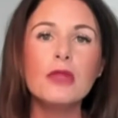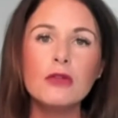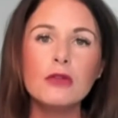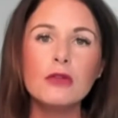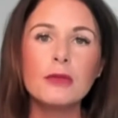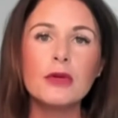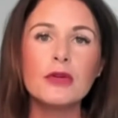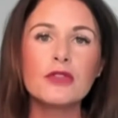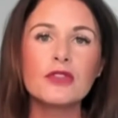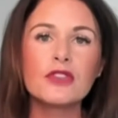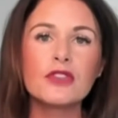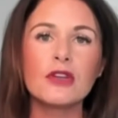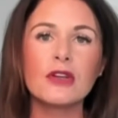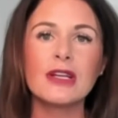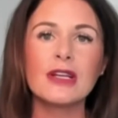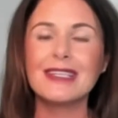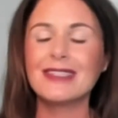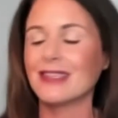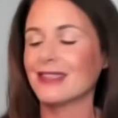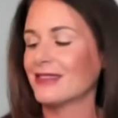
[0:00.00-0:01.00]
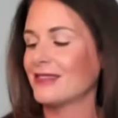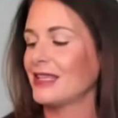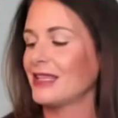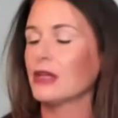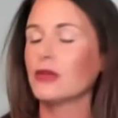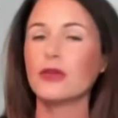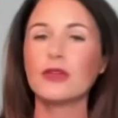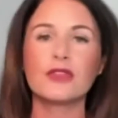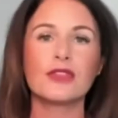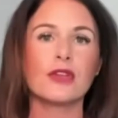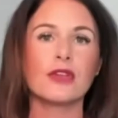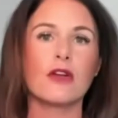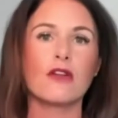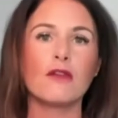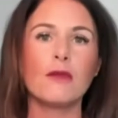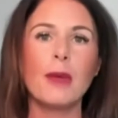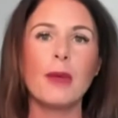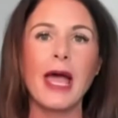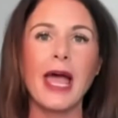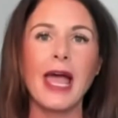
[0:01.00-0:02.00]
Immune Booster is a single
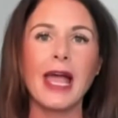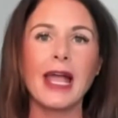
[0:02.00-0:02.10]
serve